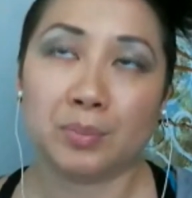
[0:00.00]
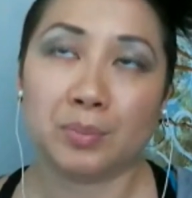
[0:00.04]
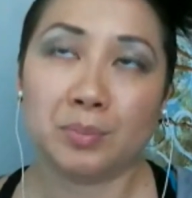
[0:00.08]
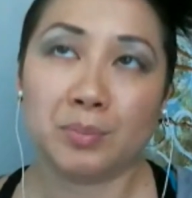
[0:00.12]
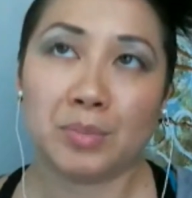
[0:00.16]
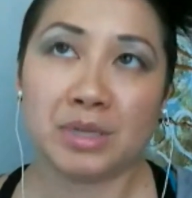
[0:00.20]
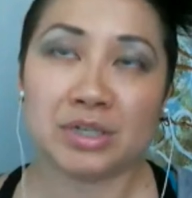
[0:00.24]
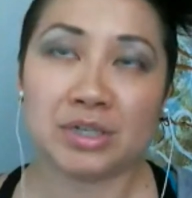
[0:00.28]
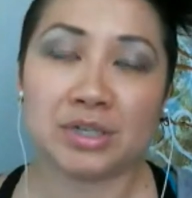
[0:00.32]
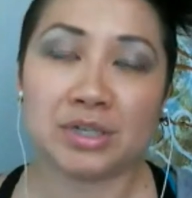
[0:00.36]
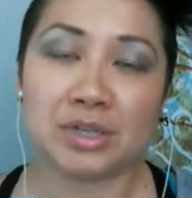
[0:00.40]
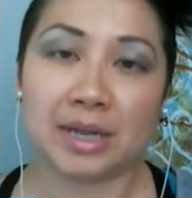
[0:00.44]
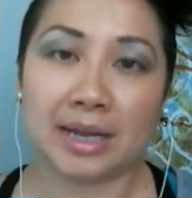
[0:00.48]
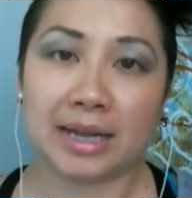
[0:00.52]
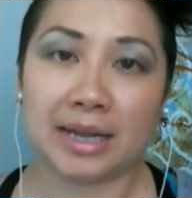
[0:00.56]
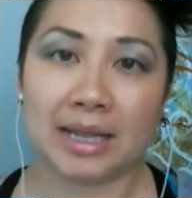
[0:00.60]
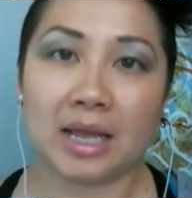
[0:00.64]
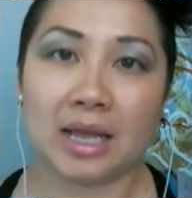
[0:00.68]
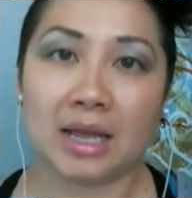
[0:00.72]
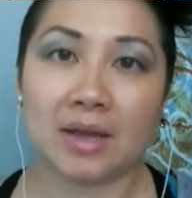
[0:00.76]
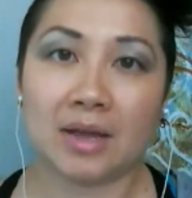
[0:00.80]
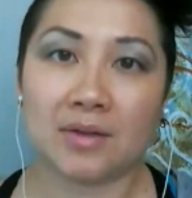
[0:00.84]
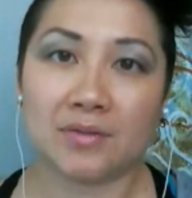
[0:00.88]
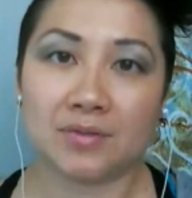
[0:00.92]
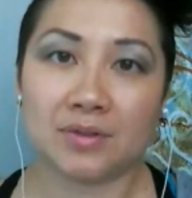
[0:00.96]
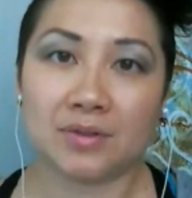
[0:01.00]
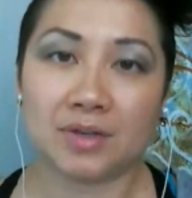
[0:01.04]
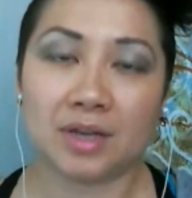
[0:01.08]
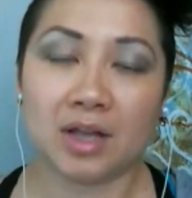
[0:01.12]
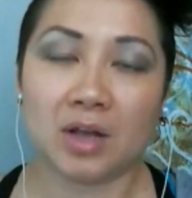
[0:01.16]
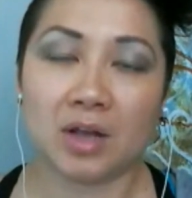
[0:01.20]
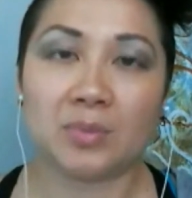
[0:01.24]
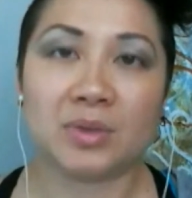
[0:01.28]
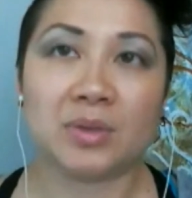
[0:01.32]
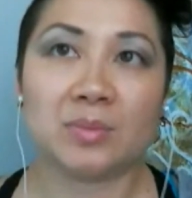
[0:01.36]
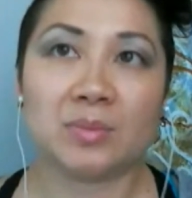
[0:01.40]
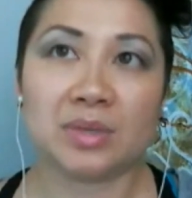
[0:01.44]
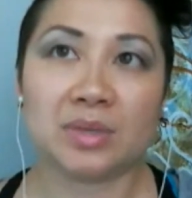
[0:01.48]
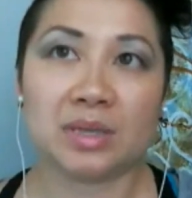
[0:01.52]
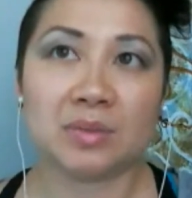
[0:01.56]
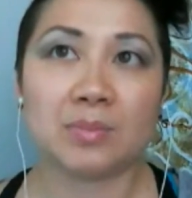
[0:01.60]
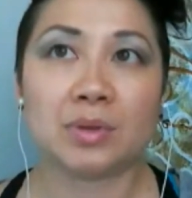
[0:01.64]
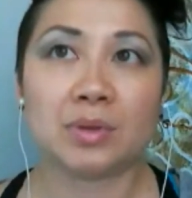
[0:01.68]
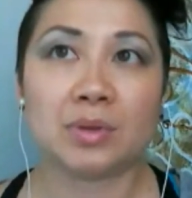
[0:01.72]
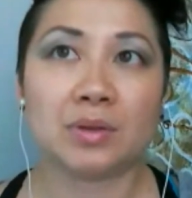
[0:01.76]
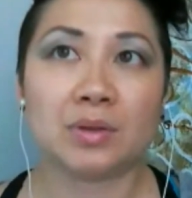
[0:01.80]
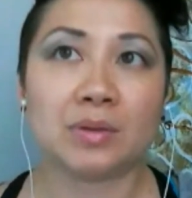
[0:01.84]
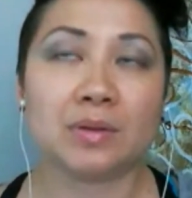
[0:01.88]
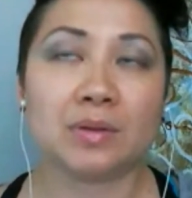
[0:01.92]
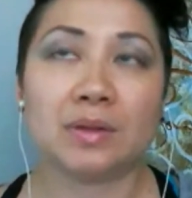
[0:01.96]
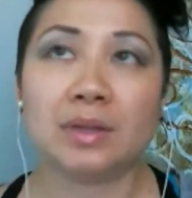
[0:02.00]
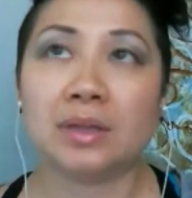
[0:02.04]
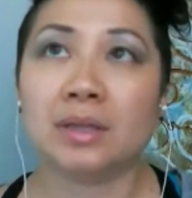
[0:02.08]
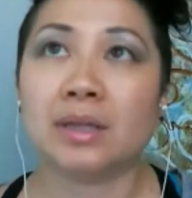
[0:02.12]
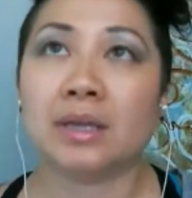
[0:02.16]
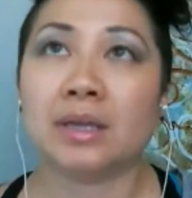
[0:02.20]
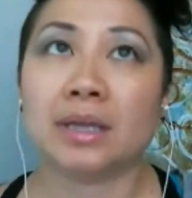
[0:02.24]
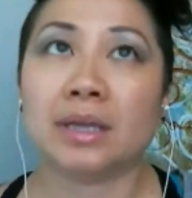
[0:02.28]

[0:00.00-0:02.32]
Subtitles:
mission I have in helping people